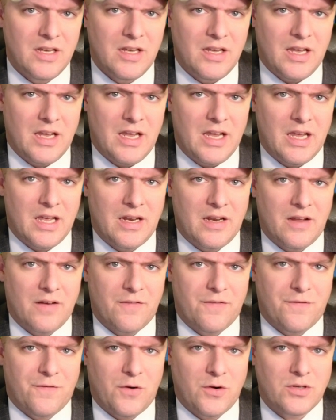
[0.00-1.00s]
in
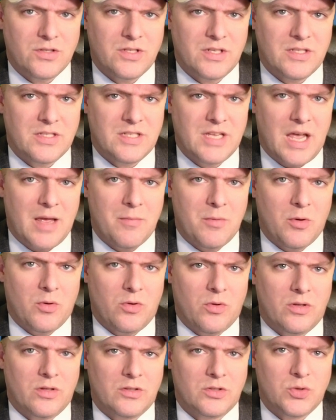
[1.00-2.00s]
1
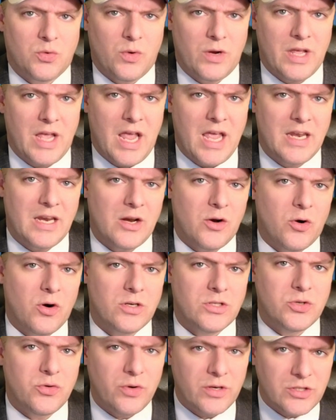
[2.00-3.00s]
Samuel 28 and
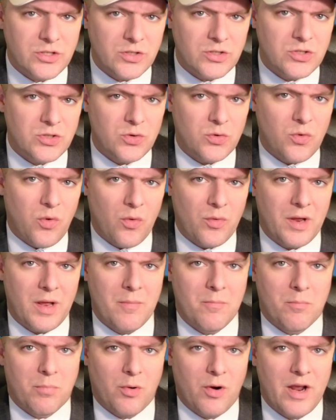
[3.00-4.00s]
urged Christians to, quote,
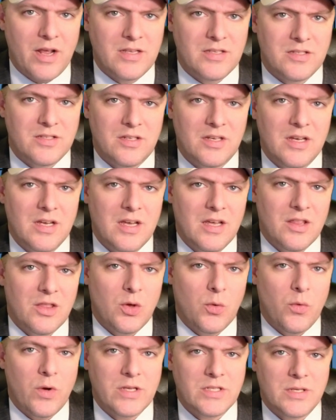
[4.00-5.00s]
embrace the
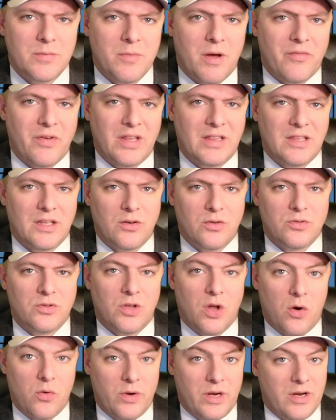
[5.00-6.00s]
wisdom of a little
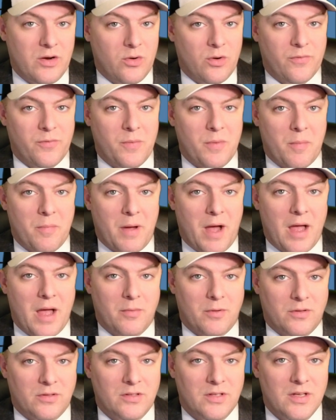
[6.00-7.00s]
known hero from the
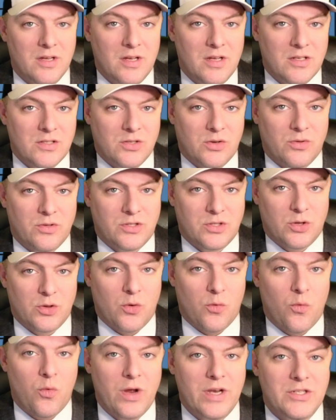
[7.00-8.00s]
Bible. So, so the
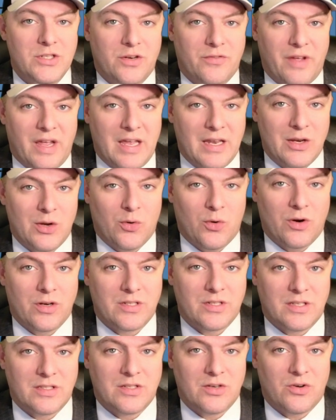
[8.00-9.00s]
witch of Endor is
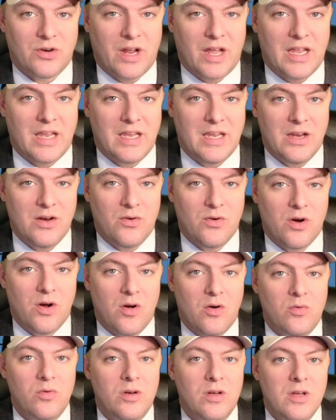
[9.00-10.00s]
considered a
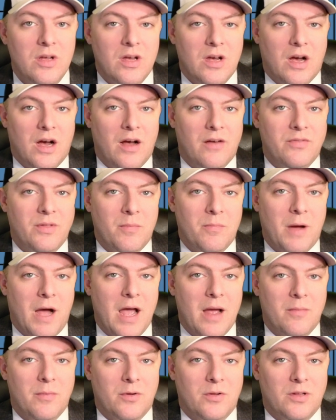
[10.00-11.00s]
hero of the
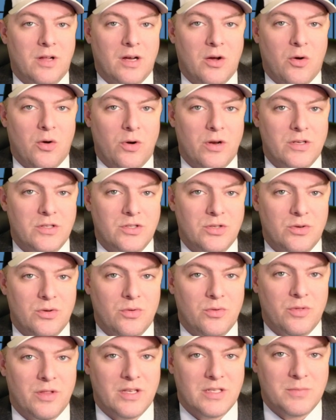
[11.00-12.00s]
Bible according
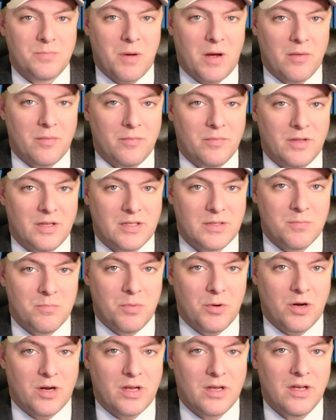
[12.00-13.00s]
to this pu- this
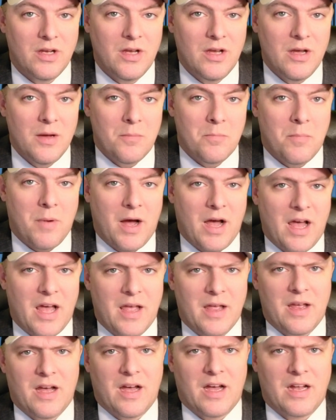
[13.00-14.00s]
book
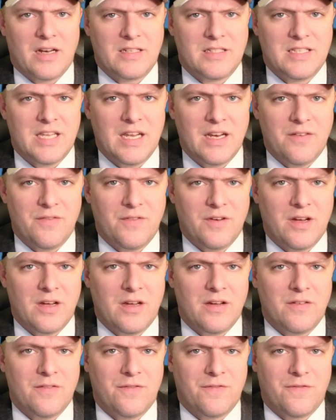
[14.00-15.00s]
by uh,
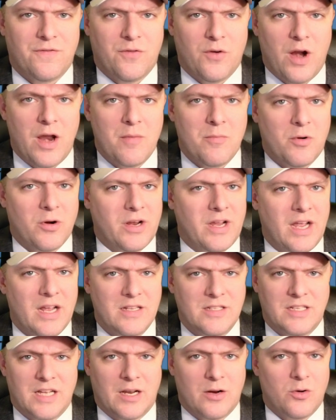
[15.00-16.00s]
Tikva
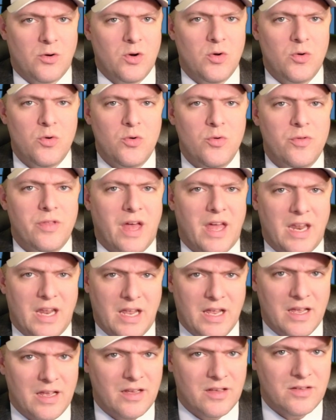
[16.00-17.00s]
Frymer-Kensky. I don't know who that
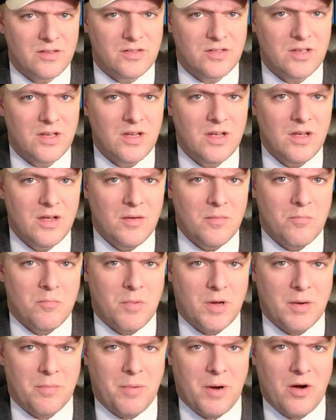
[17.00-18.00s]
is,
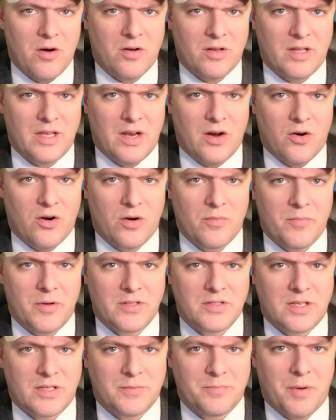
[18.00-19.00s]
but apparently
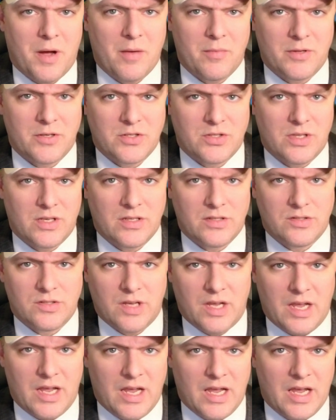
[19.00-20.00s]
Eerdmans has published this,
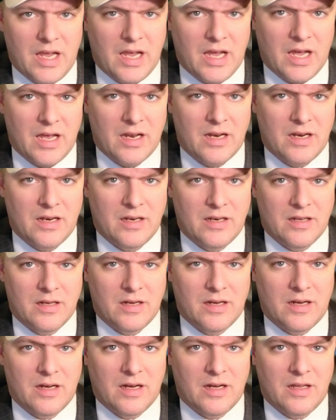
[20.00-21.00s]
and
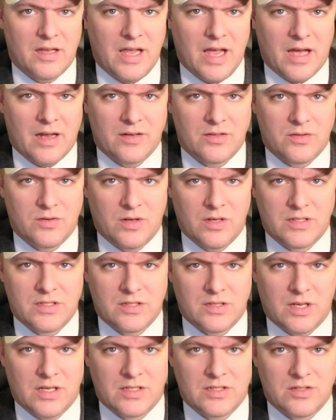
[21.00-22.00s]
uh, yeah,
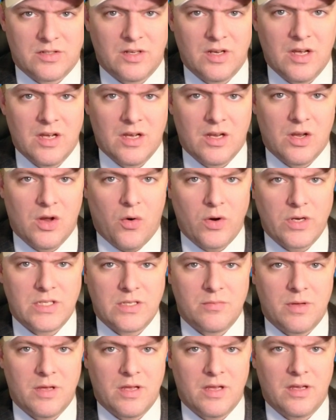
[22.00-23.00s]
it's it's going
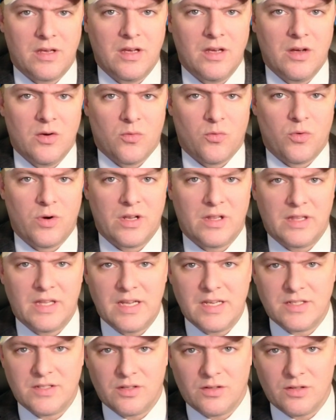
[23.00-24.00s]
to be
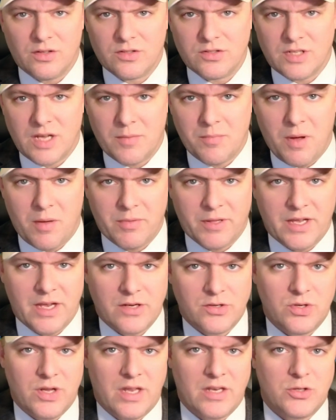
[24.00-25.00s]
released. It looks like
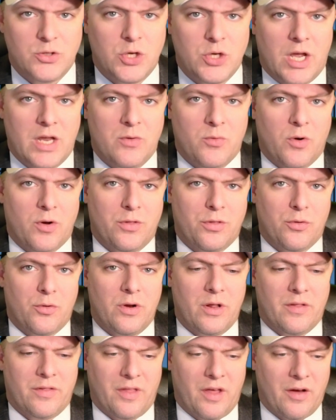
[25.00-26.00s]
publication date is January
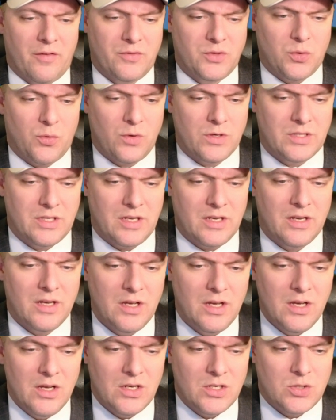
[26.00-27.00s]
30th of
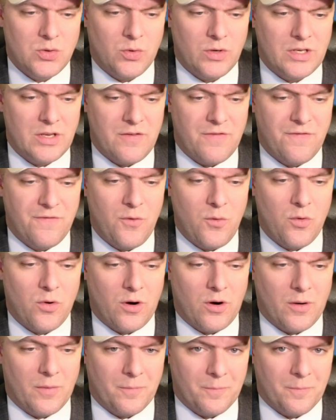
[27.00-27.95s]
2024.